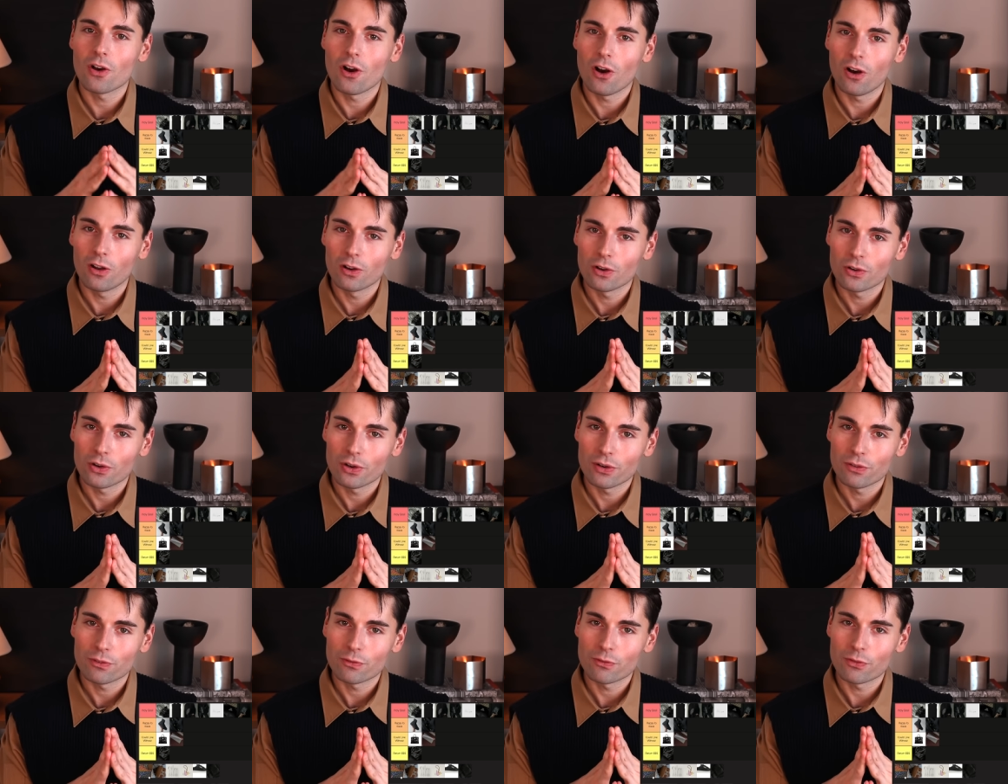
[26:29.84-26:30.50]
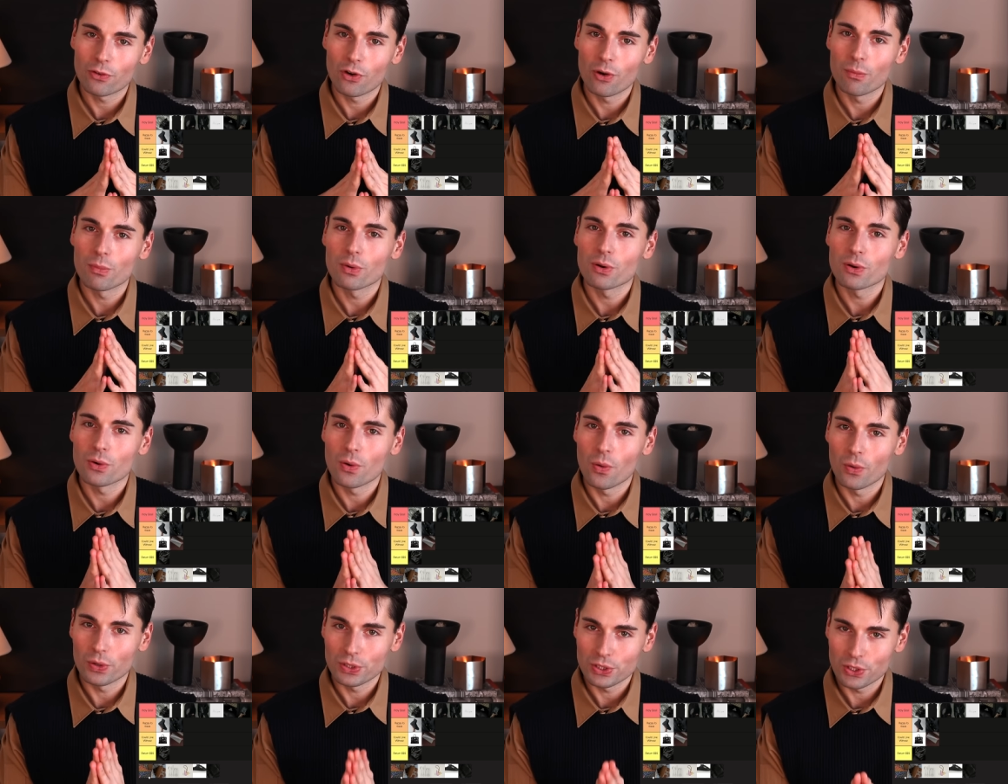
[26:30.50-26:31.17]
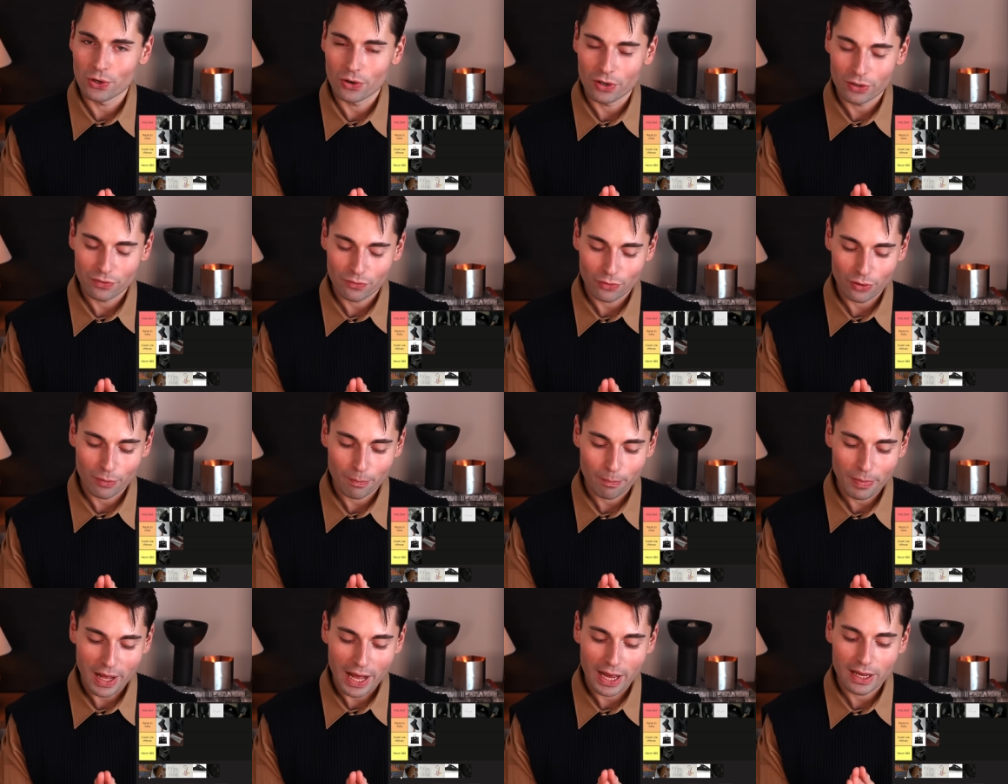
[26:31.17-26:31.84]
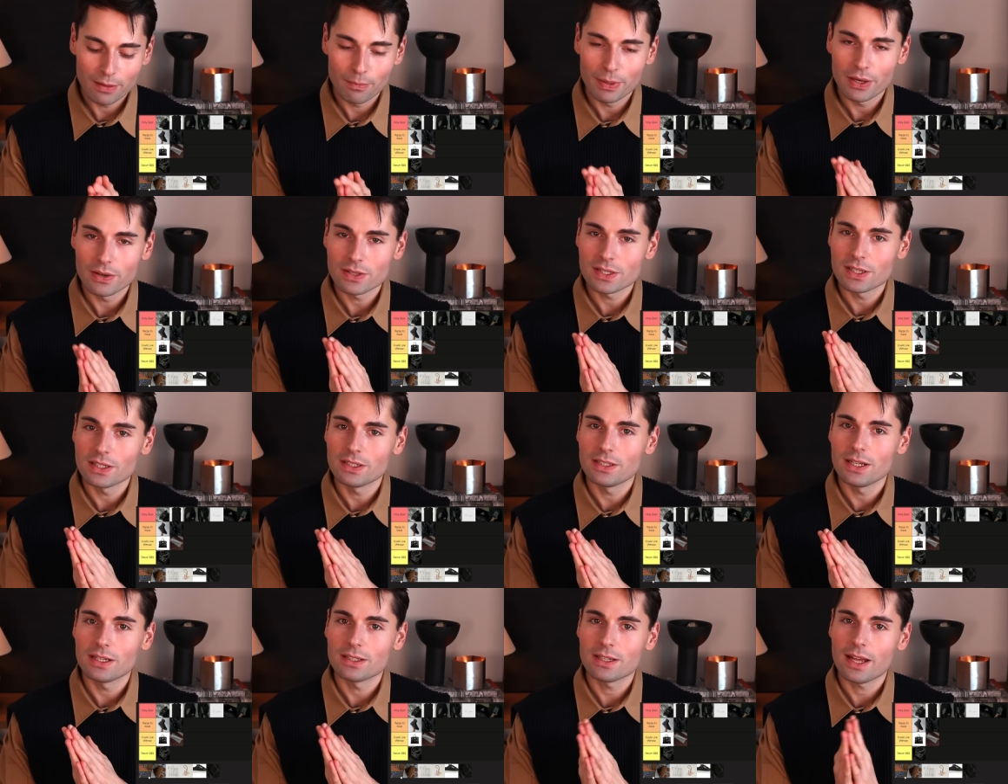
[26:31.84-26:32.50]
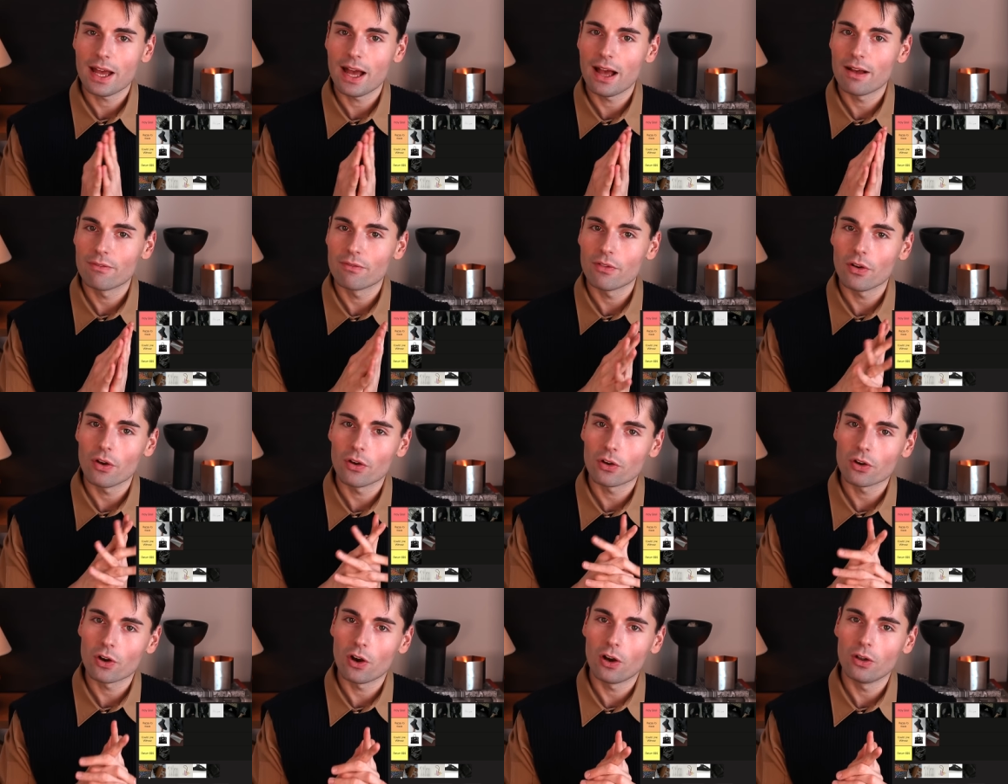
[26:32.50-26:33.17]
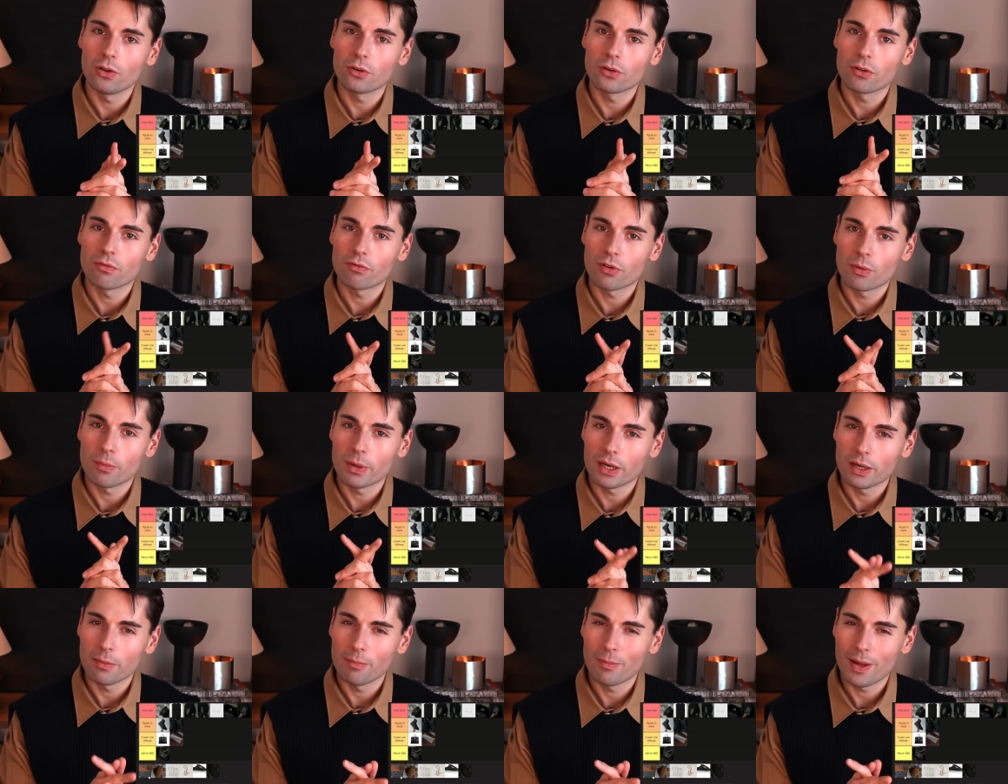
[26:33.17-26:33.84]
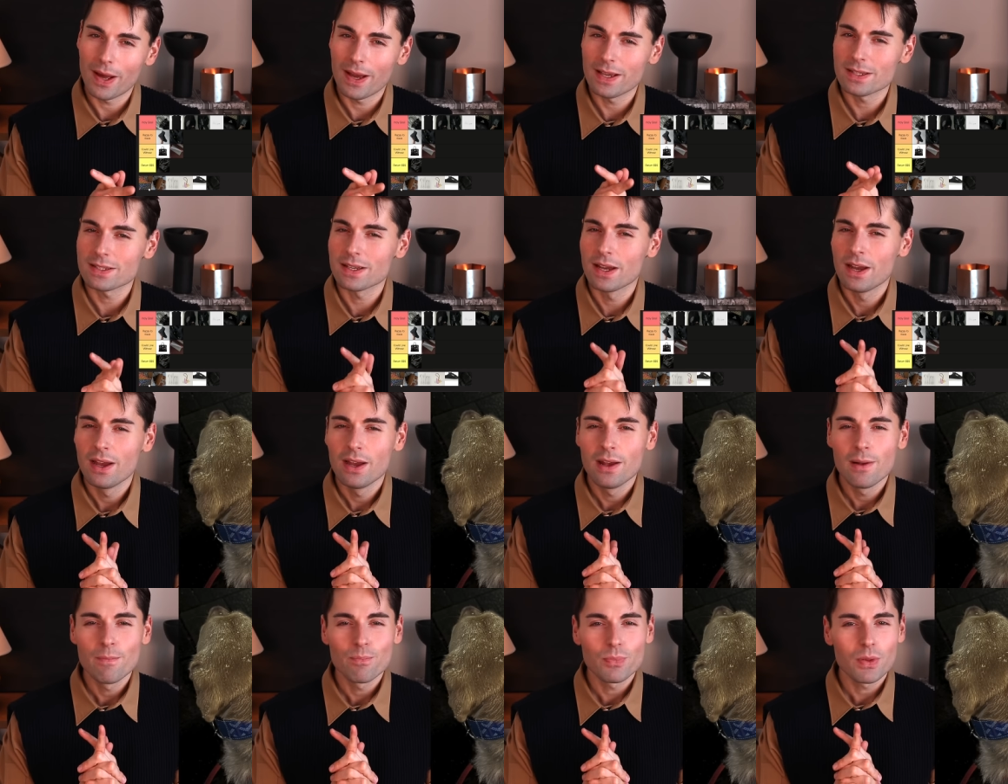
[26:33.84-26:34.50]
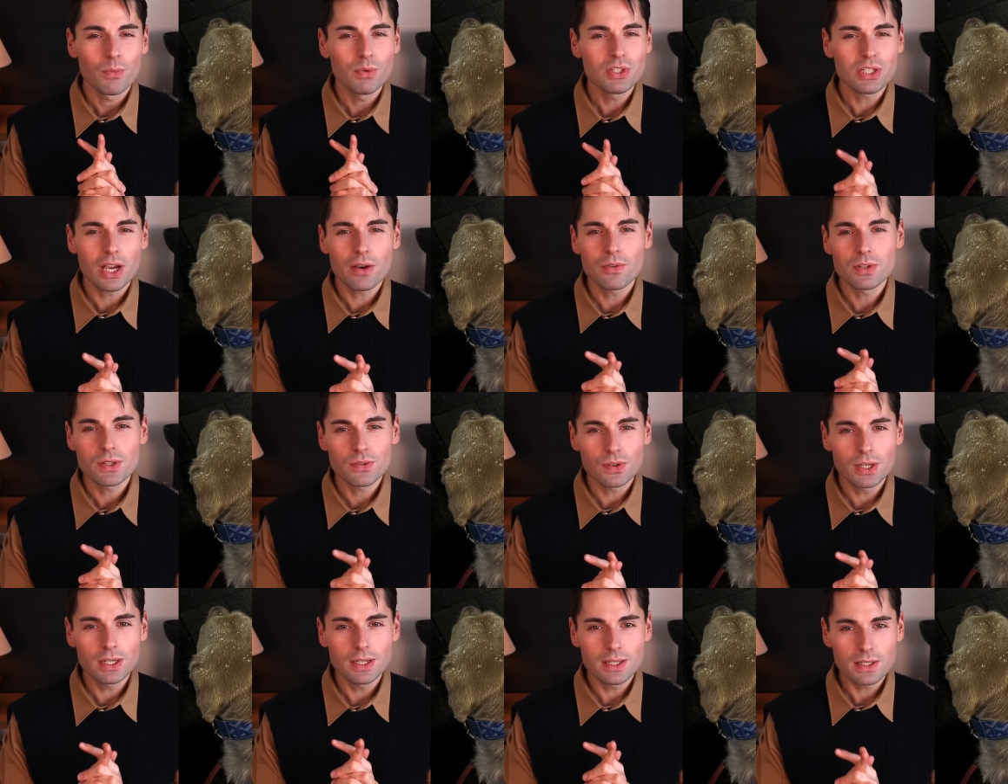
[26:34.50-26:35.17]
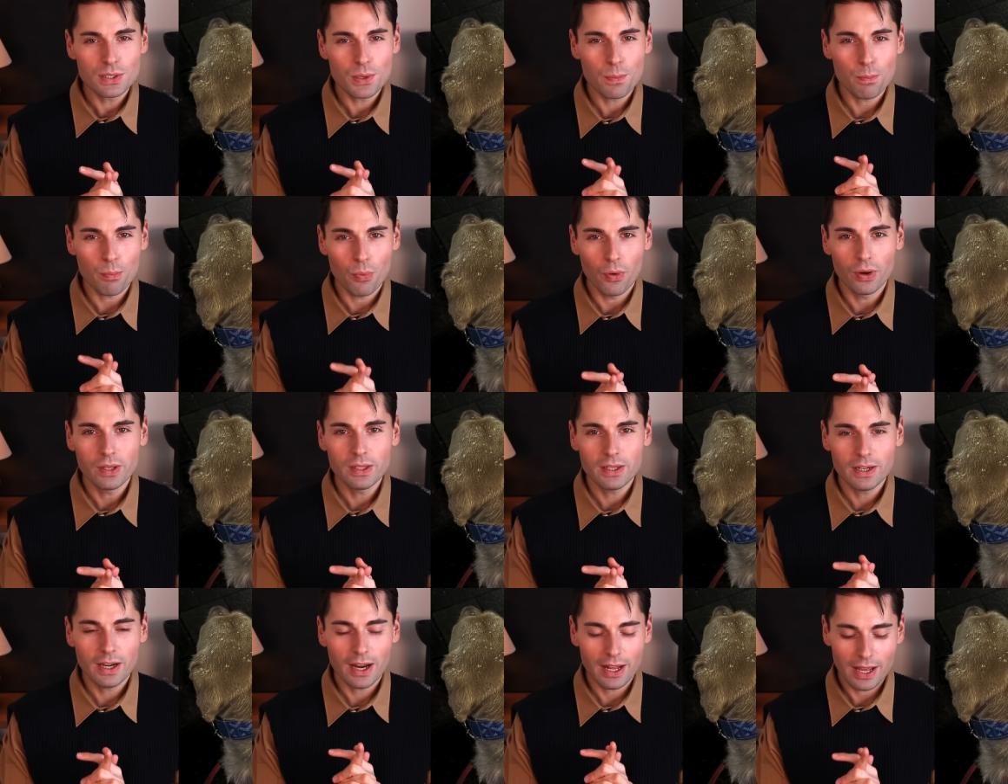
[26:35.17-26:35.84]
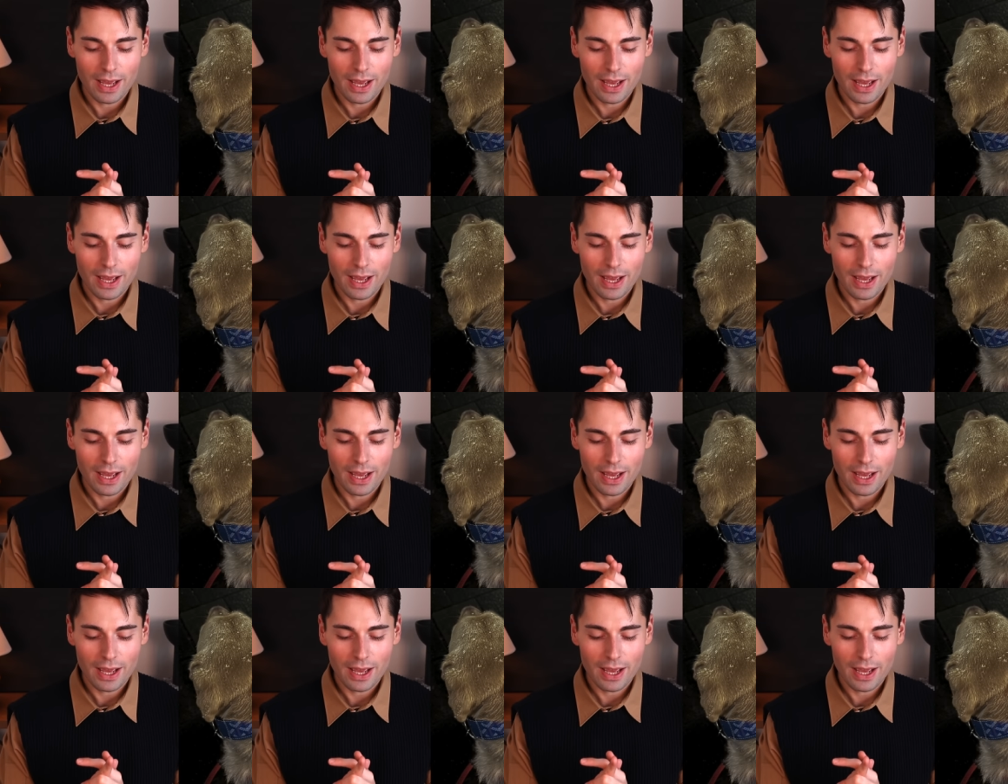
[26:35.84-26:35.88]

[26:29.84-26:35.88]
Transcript: color from Goyard for Pi because he did have a color from Hermes which I was really disappointed in.